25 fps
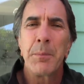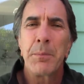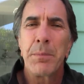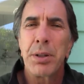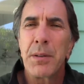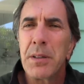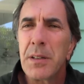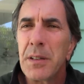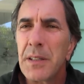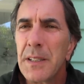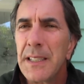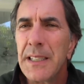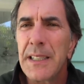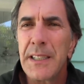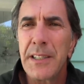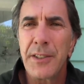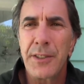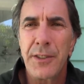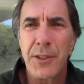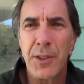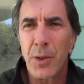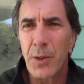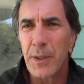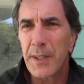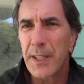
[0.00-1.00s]
Please
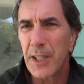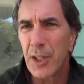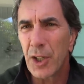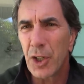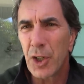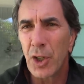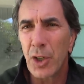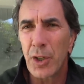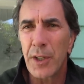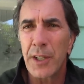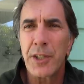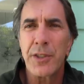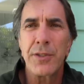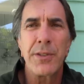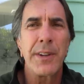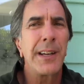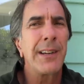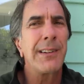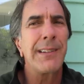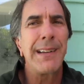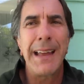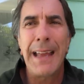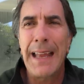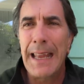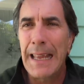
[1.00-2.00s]
don't get a cookie
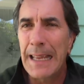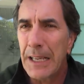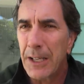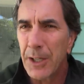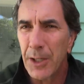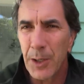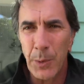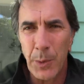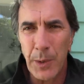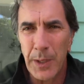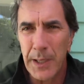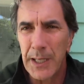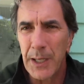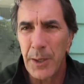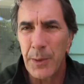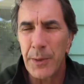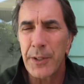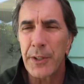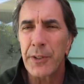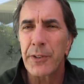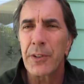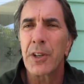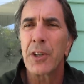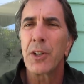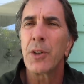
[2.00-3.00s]
trainer, ain't gonna work out with
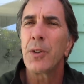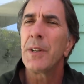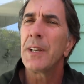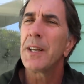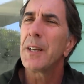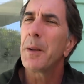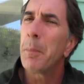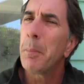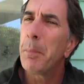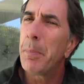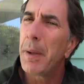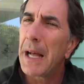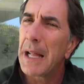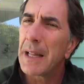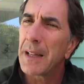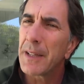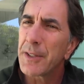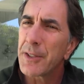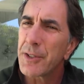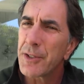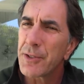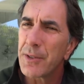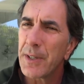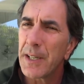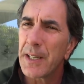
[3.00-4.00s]
this dog. You need a
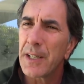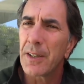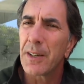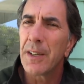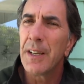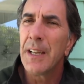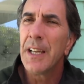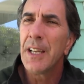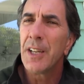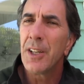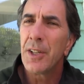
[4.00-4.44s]
balanced trainer.